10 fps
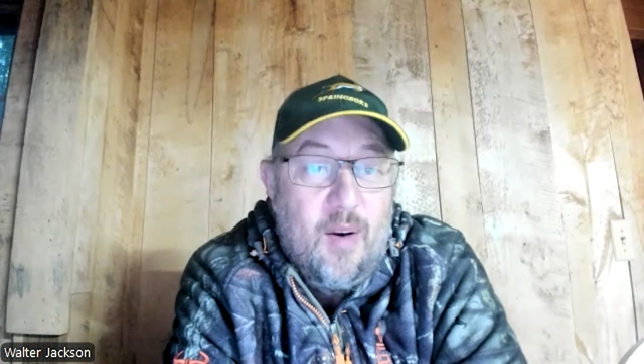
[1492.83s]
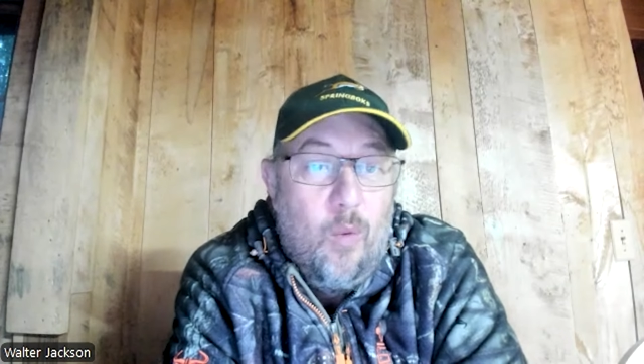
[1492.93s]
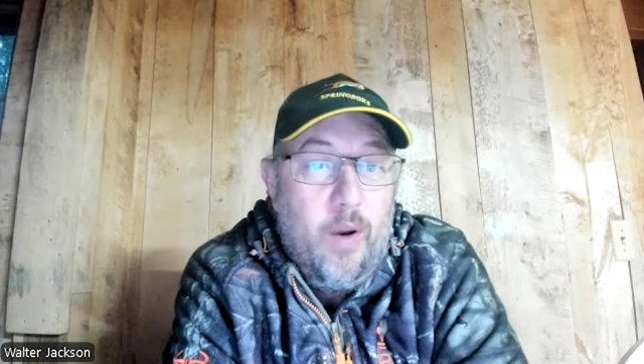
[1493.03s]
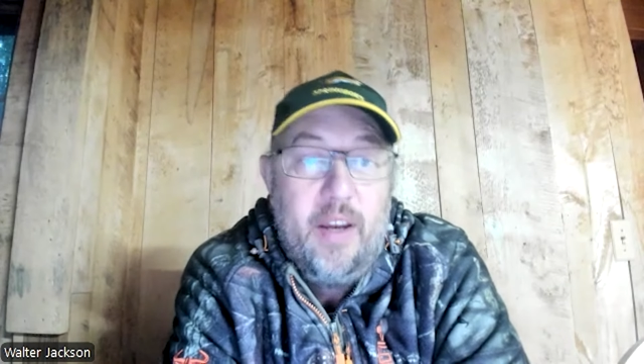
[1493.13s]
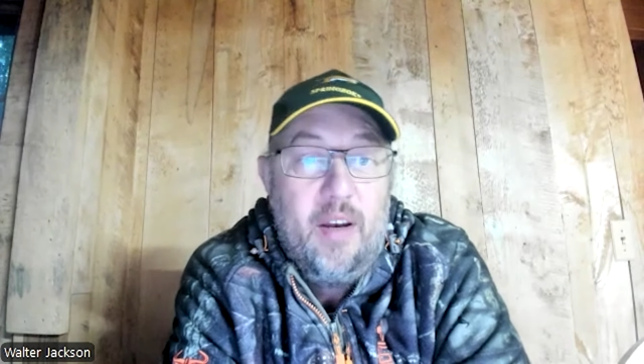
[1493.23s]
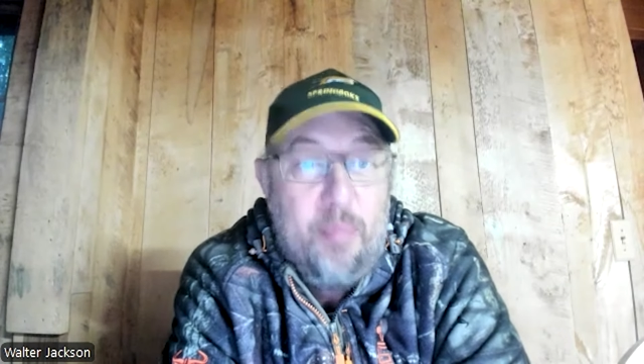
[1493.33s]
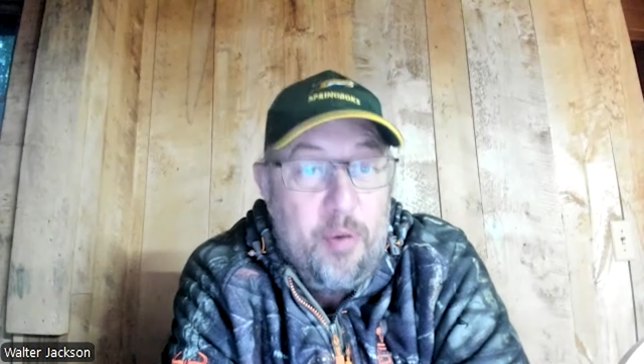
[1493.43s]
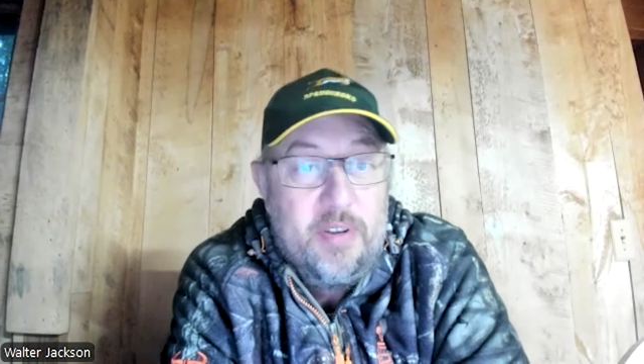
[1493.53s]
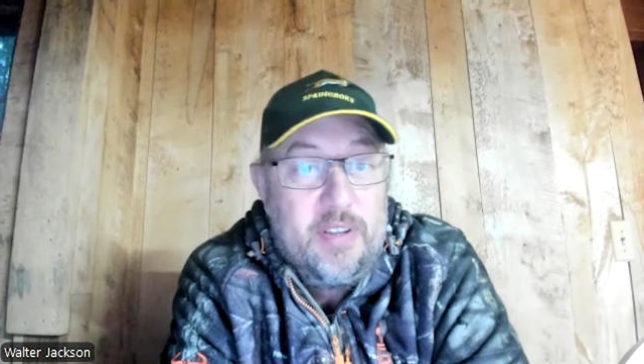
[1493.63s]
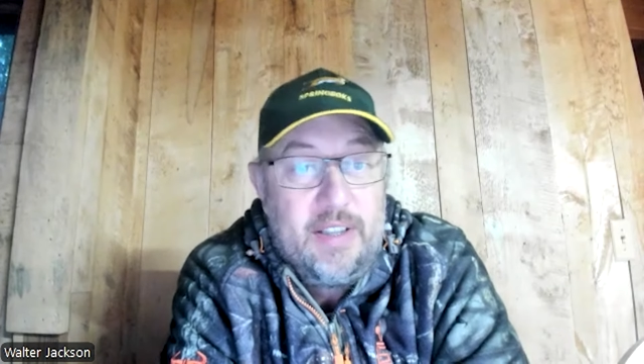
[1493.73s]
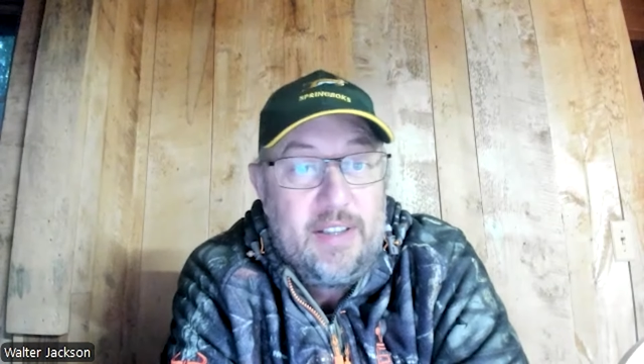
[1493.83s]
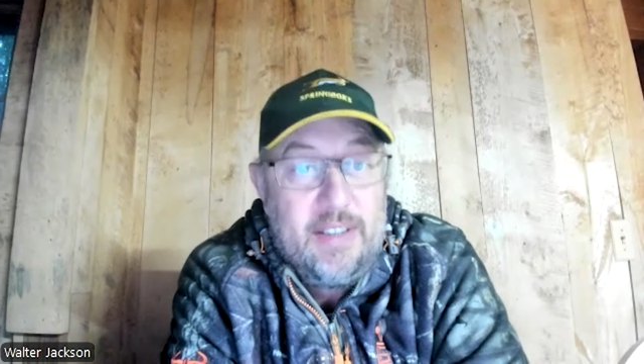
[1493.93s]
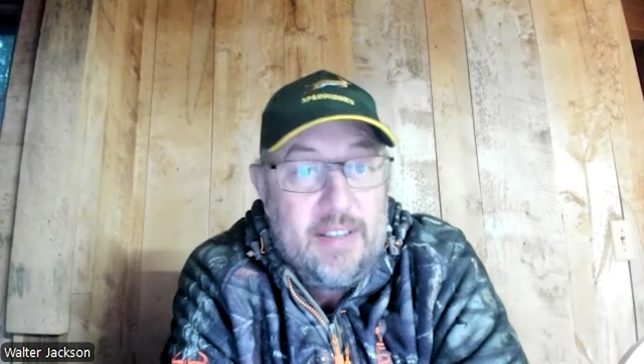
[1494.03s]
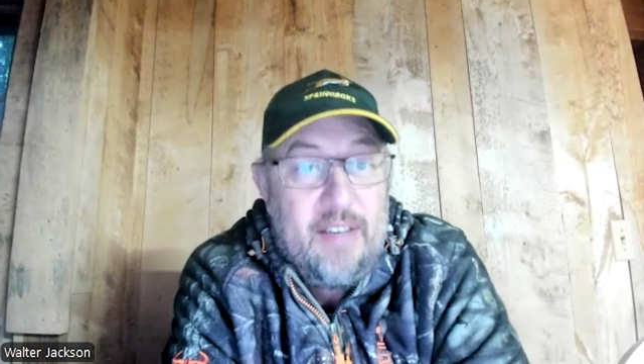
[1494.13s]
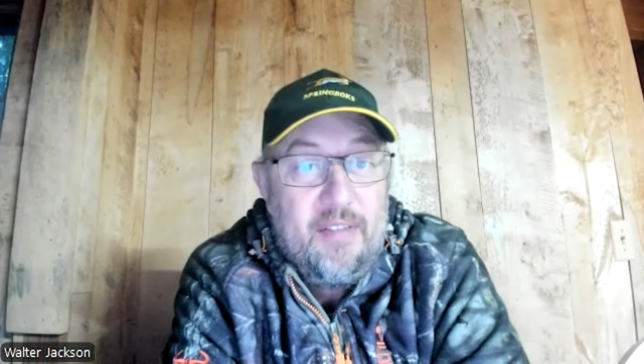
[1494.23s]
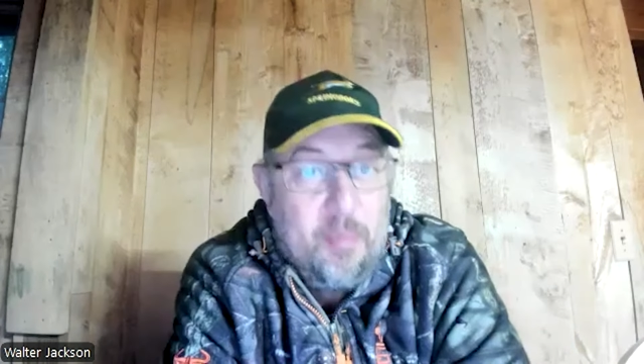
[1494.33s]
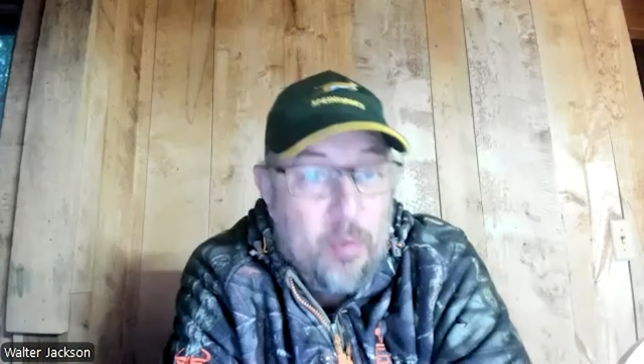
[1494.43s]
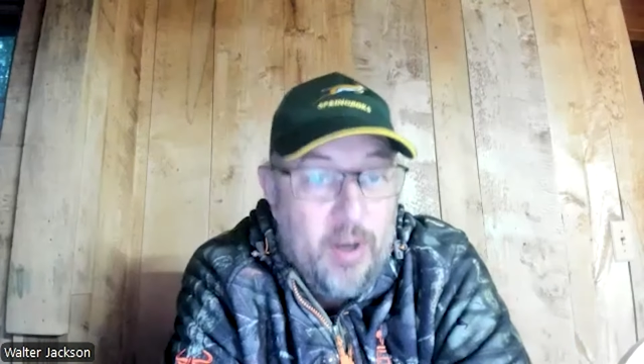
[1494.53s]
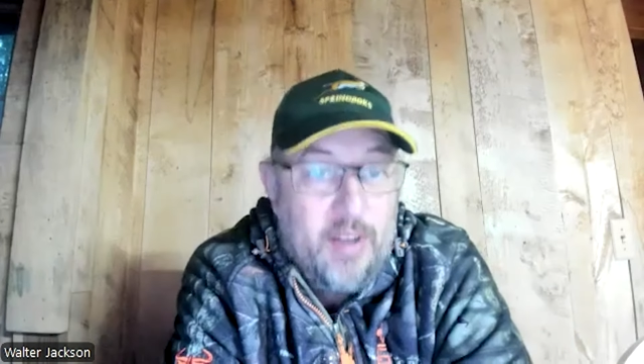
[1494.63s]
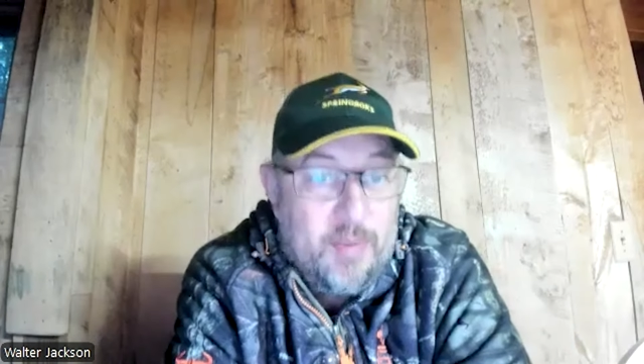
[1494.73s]
we didn't put 67
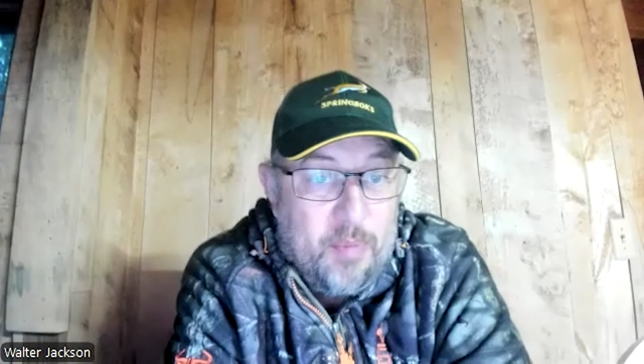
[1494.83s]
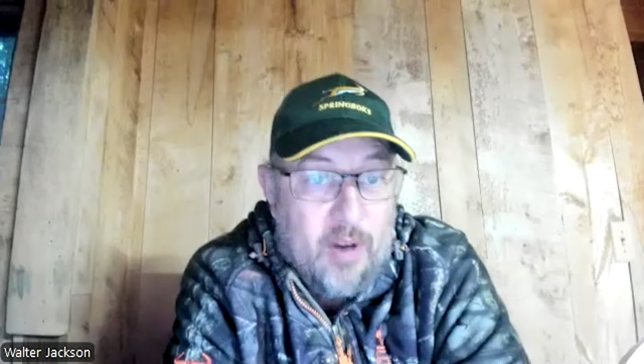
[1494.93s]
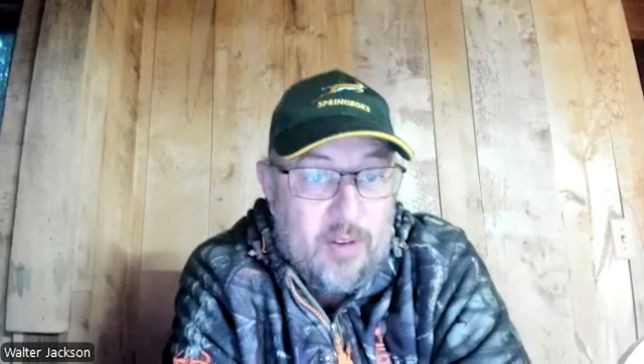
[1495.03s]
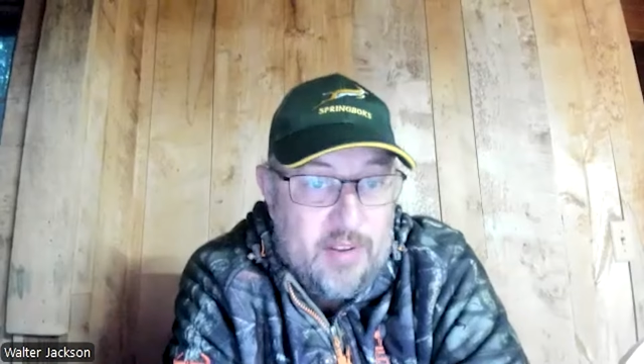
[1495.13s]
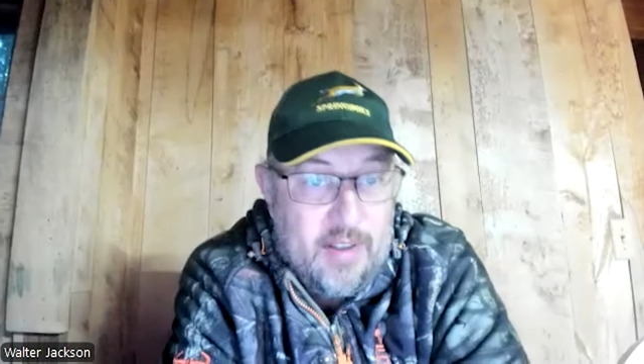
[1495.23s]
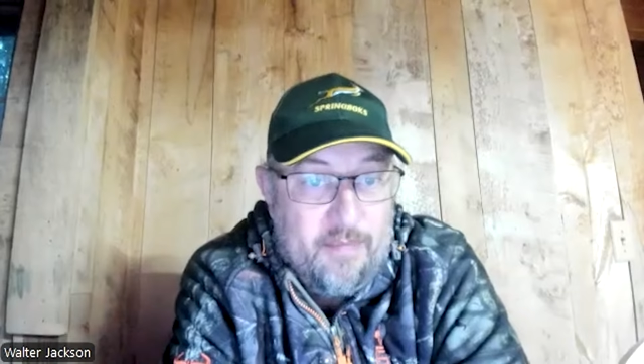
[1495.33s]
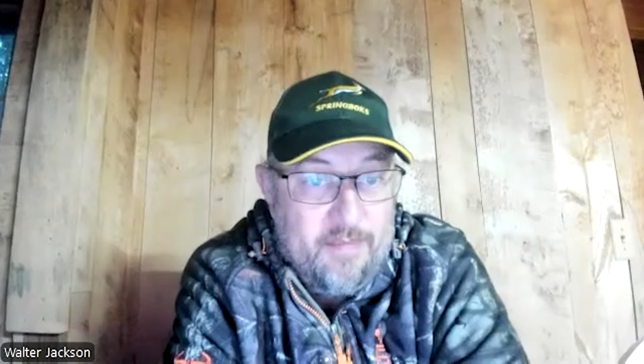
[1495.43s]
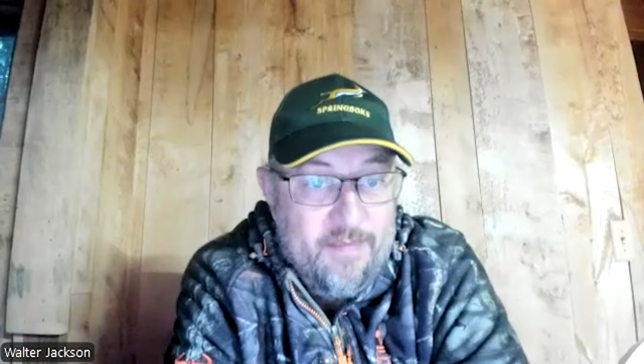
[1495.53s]
points past them.